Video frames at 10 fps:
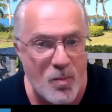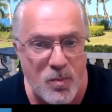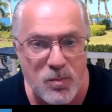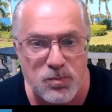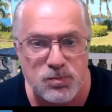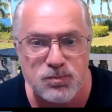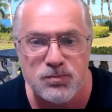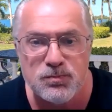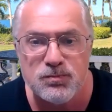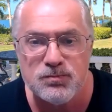
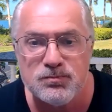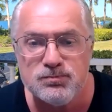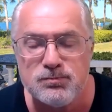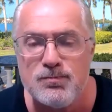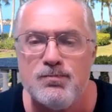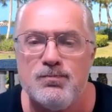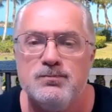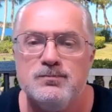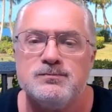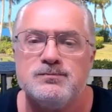
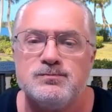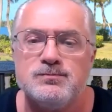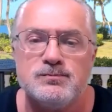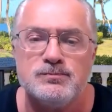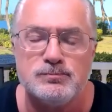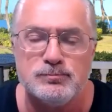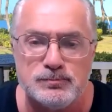This person isn't speaking.